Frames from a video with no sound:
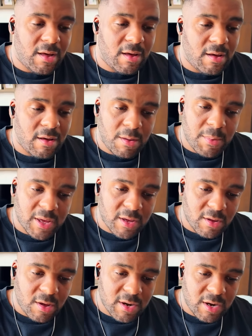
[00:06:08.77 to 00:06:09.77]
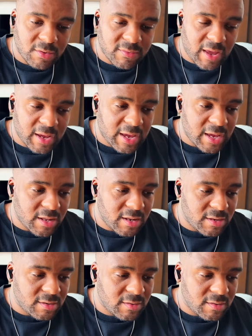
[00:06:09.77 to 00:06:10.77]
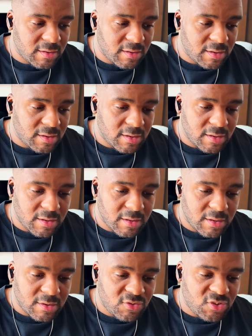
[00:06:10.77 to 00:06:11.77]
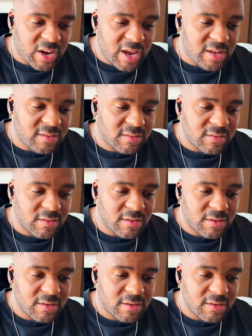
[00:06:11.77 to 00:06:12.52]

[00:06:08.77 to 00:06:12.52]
Oh my god, it looks like England. Jeez.